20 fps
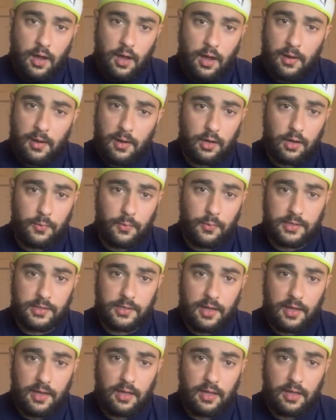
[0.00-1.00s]
I'm not going to
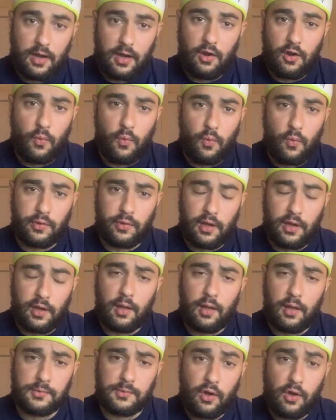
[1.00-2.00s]
pretend that I know what the
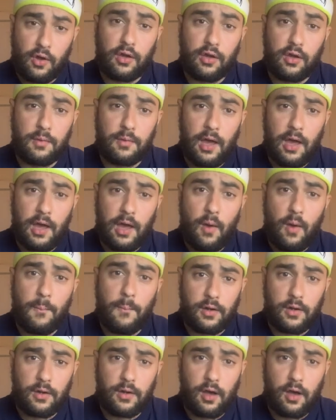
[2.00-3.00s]
hell I'm talking about,
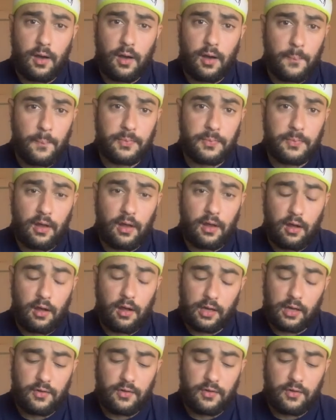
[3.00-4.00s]
but I'll
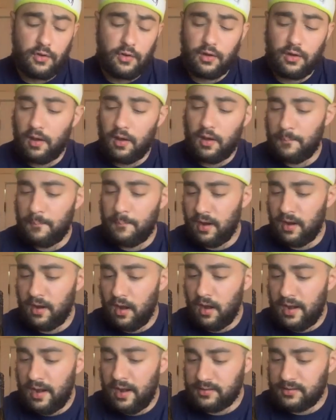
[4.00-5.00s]
give you my
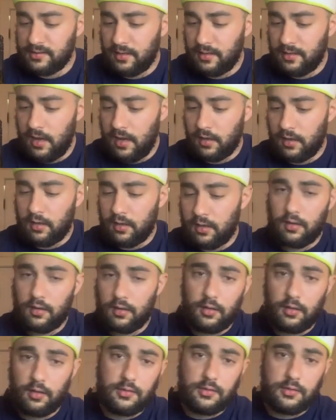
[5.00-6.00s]
next take.
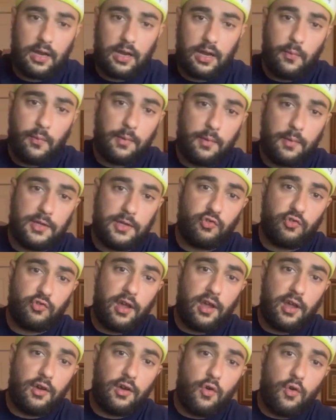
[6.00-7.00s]
Today we're going to be
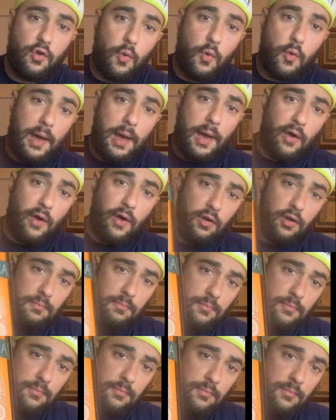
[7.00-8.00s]
trying Cocoparra.
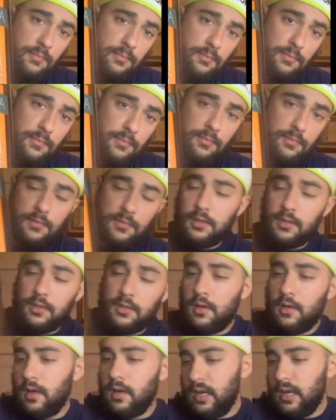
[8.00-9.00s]

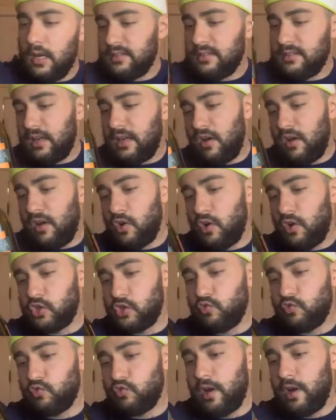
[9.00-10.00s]
It is an
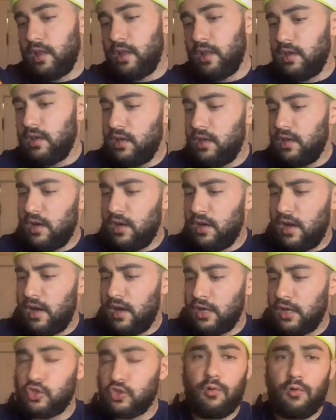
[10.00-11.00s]
Australian
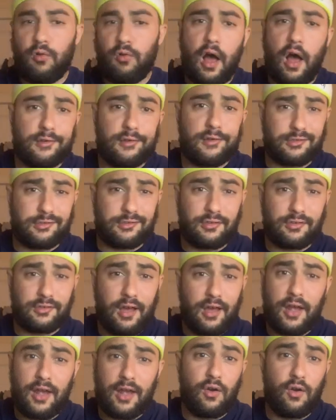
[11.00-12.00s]
Shiraz.
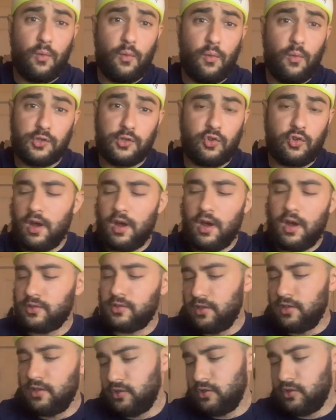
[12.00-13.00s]
I don't know what Shiraz
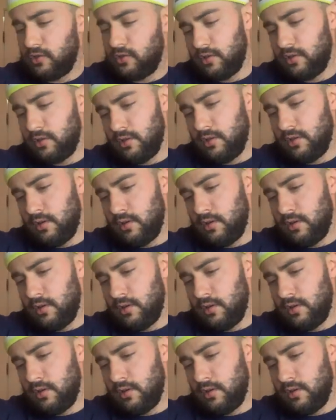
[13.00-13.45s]
is,